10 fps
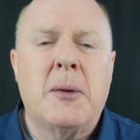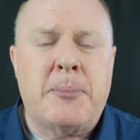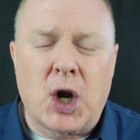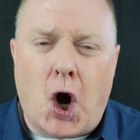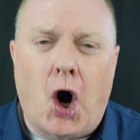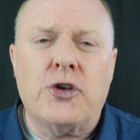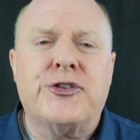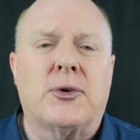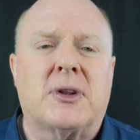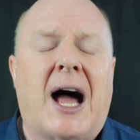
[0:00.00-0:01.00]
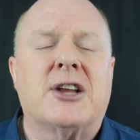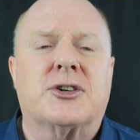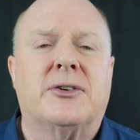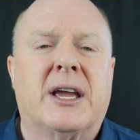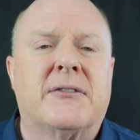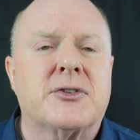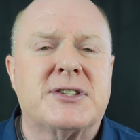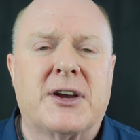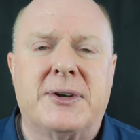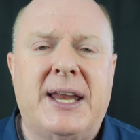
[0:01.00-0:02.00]
but also logical givers.
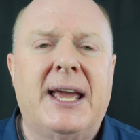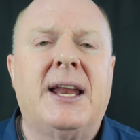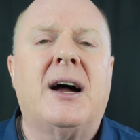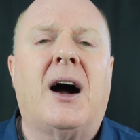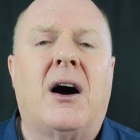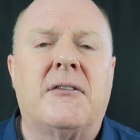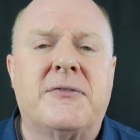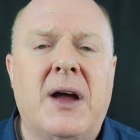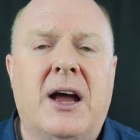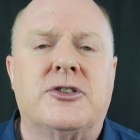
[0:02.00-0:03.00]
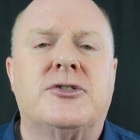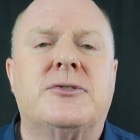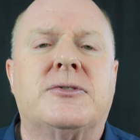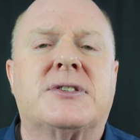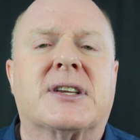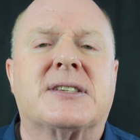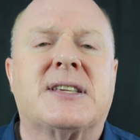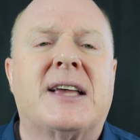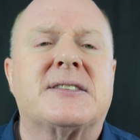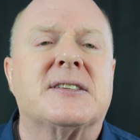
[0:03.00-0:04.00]
So data of uh,
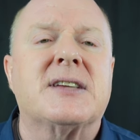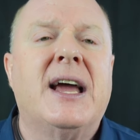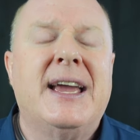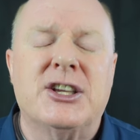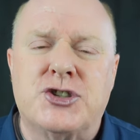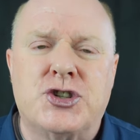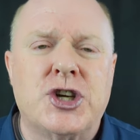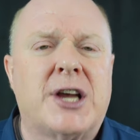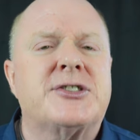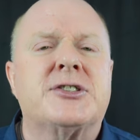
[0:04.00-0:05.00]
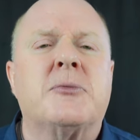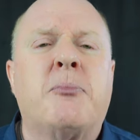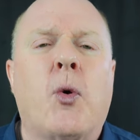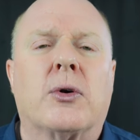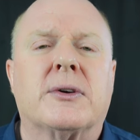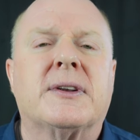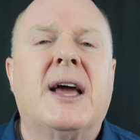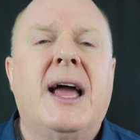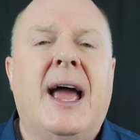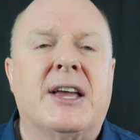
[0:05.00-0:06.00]
successes is just as important
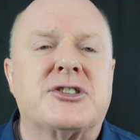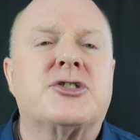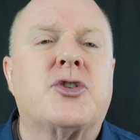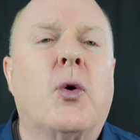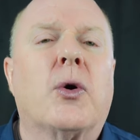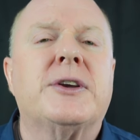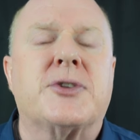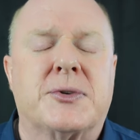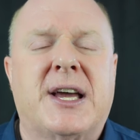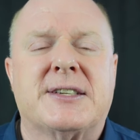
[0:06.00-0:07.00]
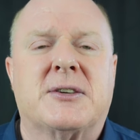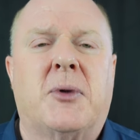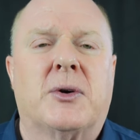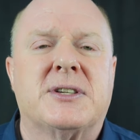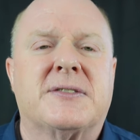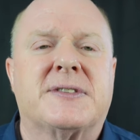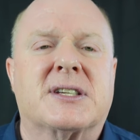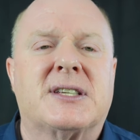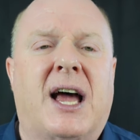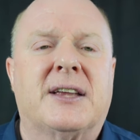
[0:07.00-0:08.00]
as stories or testimonies of
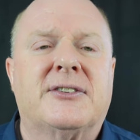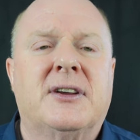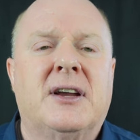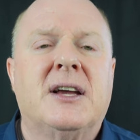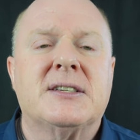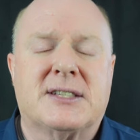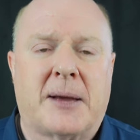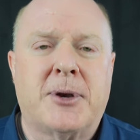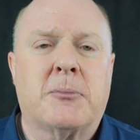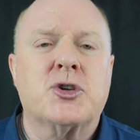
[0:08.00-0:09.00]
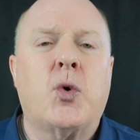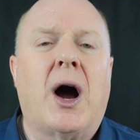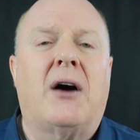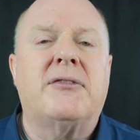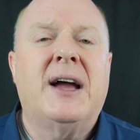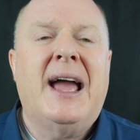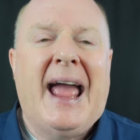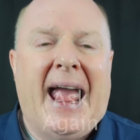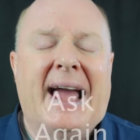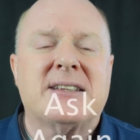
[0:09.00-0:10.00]
success. Step number twelve,
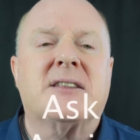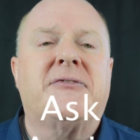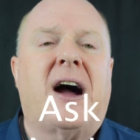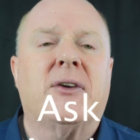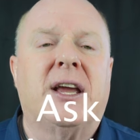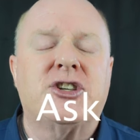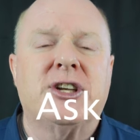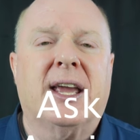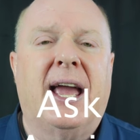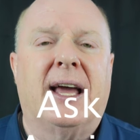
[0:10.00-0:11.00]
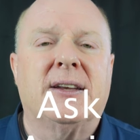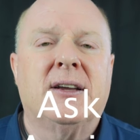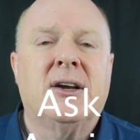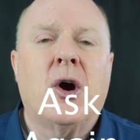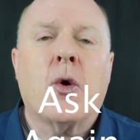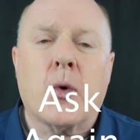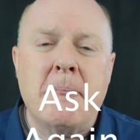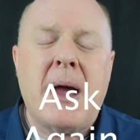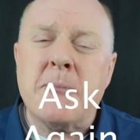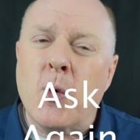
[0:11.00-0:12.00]
ask the foundation again.
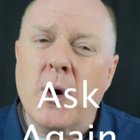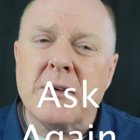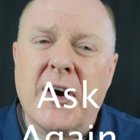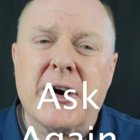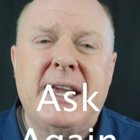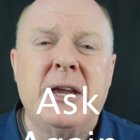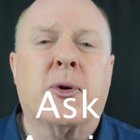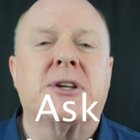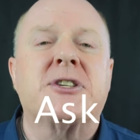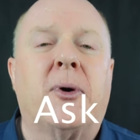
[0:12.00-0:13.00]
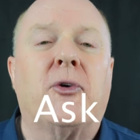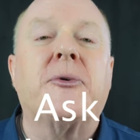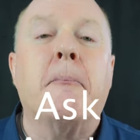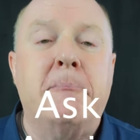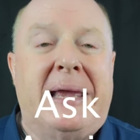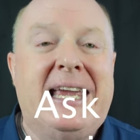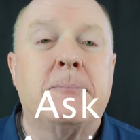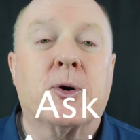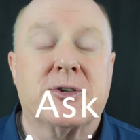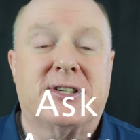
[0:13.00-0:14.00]
Remember one of our key principles, be
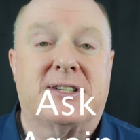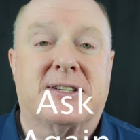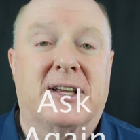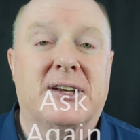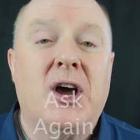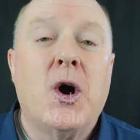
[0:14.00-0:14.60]
persistent.